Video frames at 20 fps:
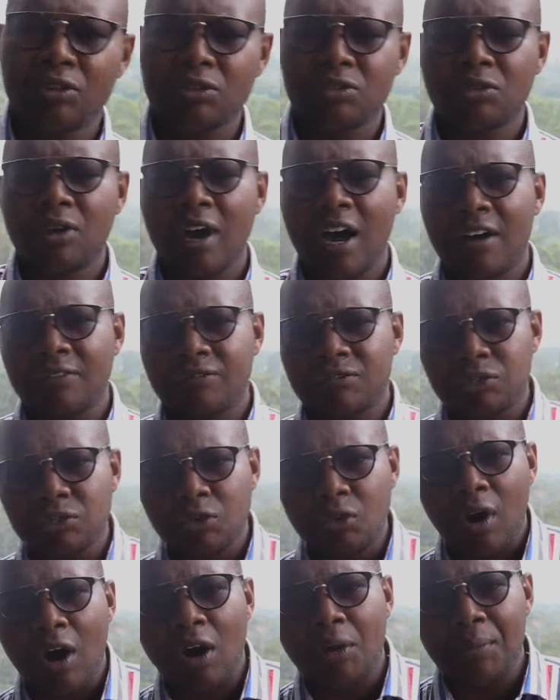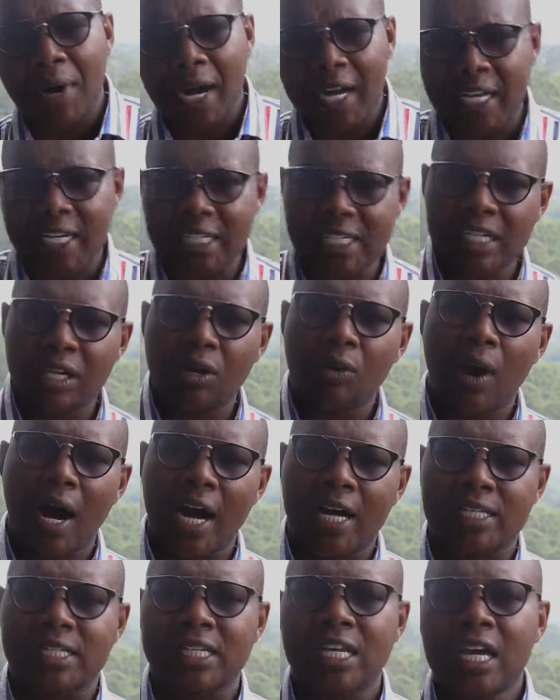also have to know how marketing
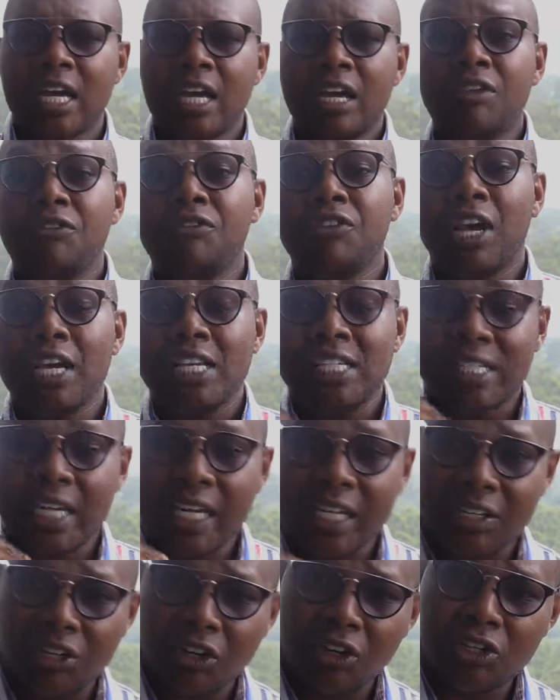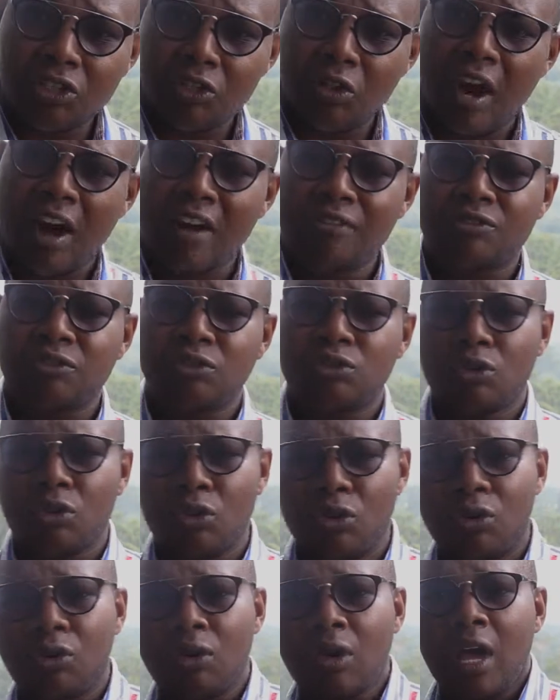works. If you're in technology, you have to
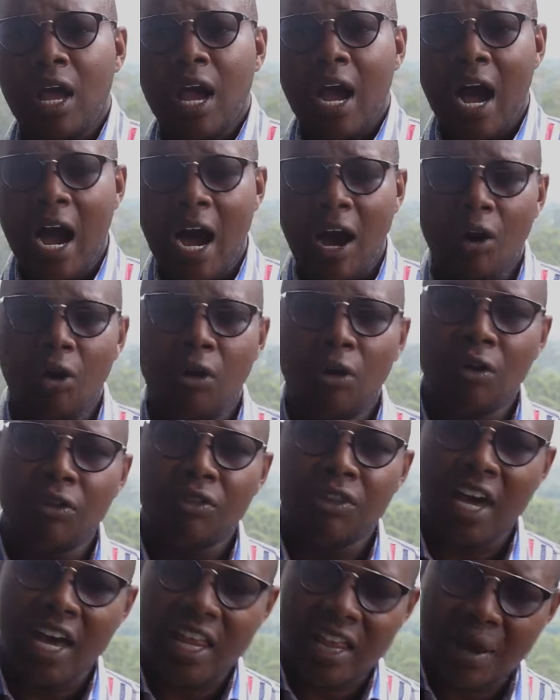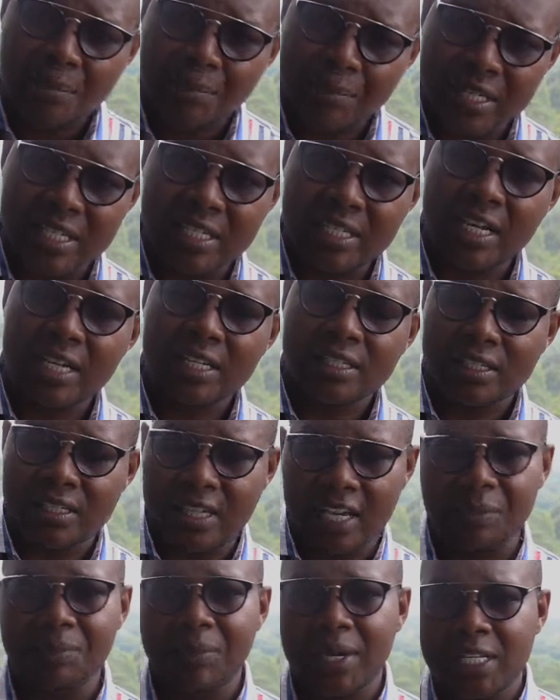know how the other business
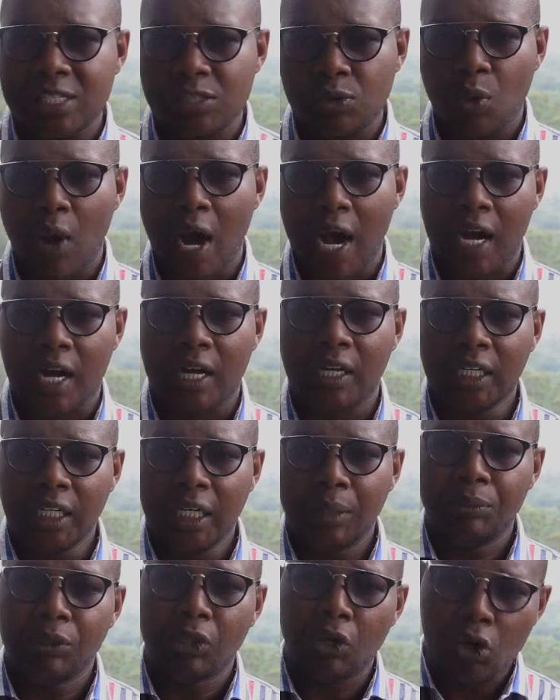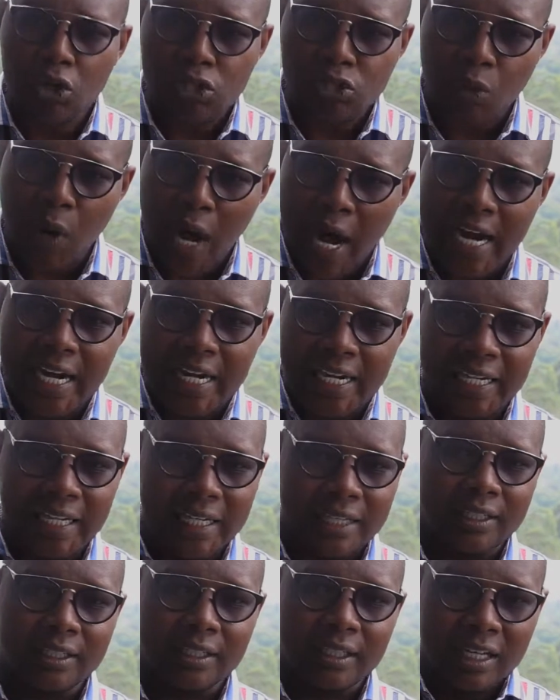segments work. Because one
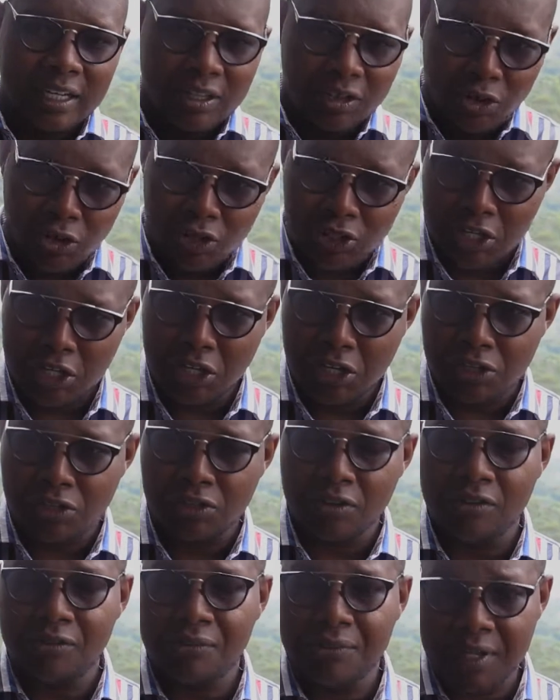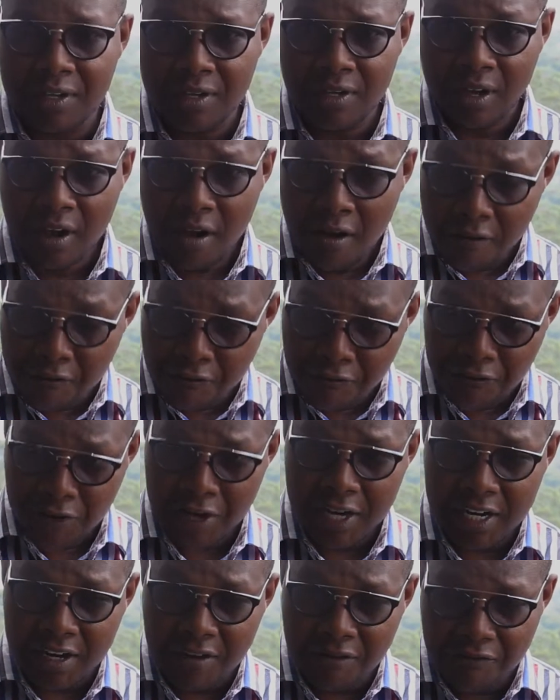day, those skills will be
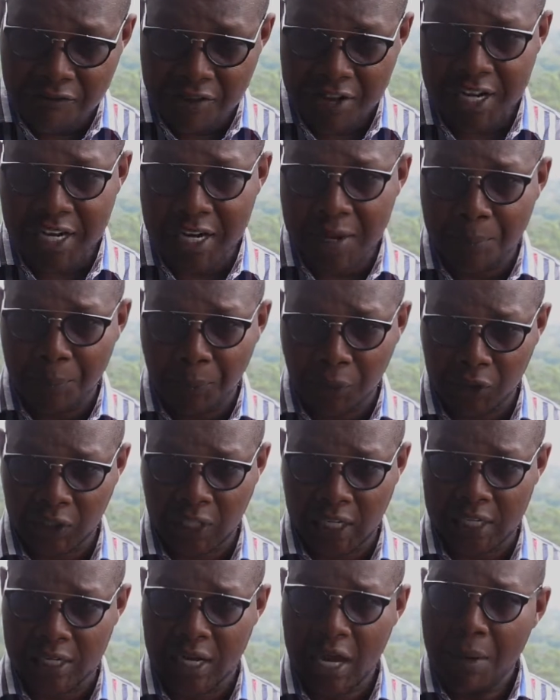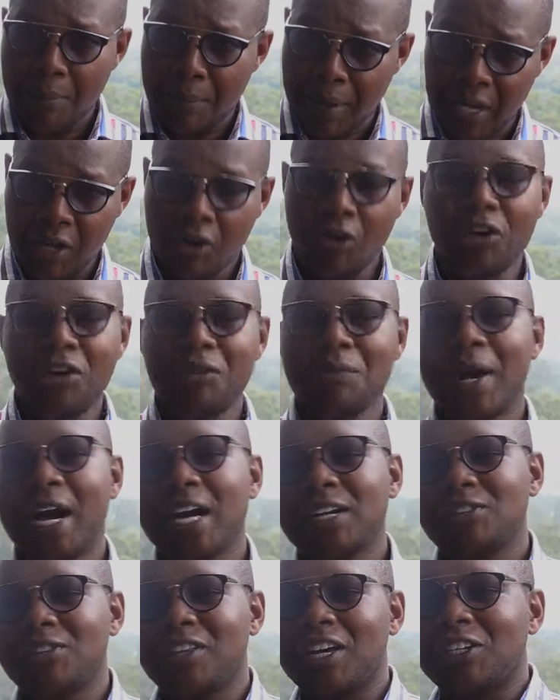very, very important. By going
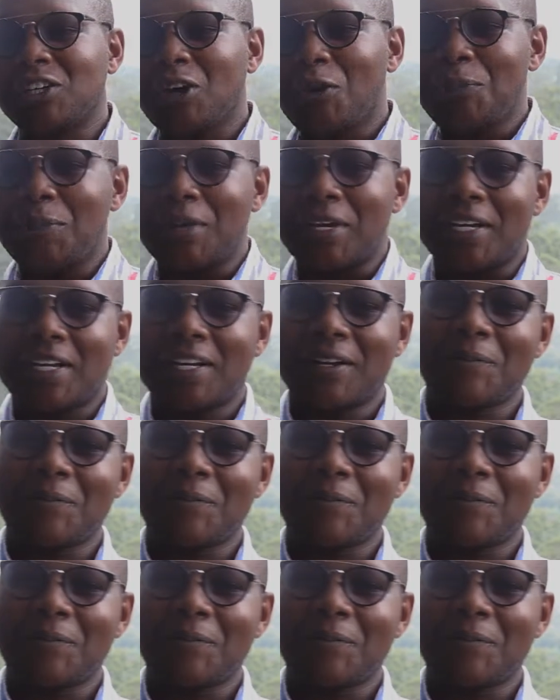back to the topic,